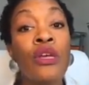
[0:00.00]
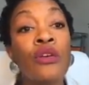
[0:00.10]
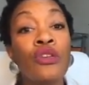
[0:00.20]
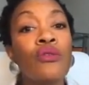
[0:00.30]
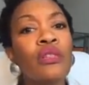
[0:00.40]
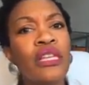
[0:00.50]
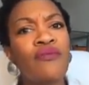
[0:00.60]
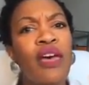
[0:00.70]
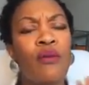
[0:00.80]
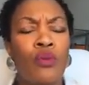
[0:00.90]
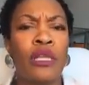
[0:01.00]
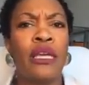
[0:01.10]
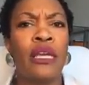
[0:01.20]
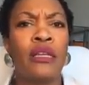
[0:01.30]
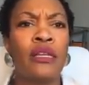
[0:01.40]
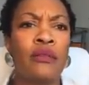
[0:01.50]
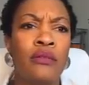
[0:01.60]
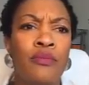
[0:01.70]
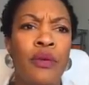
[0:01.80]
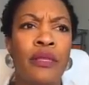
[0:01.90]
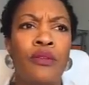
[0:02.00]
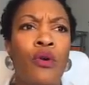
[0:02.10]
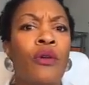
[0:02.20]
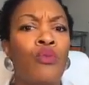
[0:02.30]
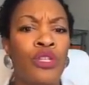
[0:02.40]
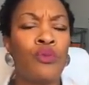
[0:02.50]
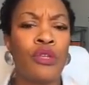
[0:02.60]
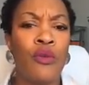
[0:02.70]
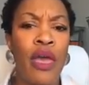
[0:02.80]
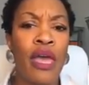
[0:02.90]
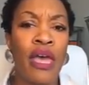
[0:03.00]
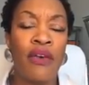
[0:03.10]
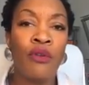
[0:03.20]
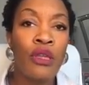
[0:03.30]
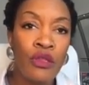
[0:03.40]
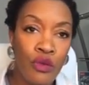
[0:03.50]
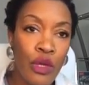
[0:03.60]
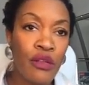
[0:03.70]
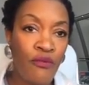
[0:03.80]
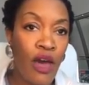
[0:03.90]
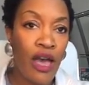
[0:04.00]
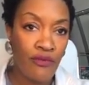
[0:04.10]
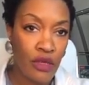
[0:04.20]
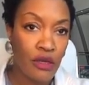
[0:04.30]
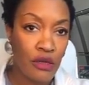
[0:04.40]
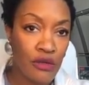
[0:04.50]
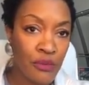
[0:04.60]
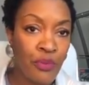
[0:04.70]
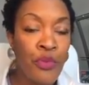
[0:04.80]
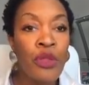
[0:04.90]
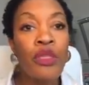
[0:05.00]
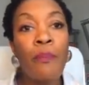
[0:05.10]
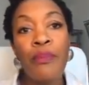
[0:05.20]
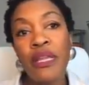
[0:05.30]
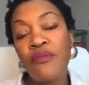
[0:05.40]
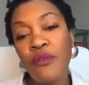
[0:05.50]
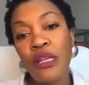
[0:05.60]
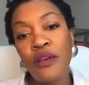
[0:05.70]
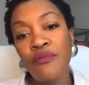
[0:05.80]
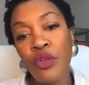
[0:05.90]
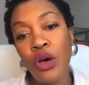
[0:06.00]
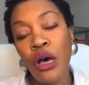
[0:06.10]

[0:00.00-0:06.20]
you leave that one in, depending on which one you have, 3 to 5 years. The benefit of the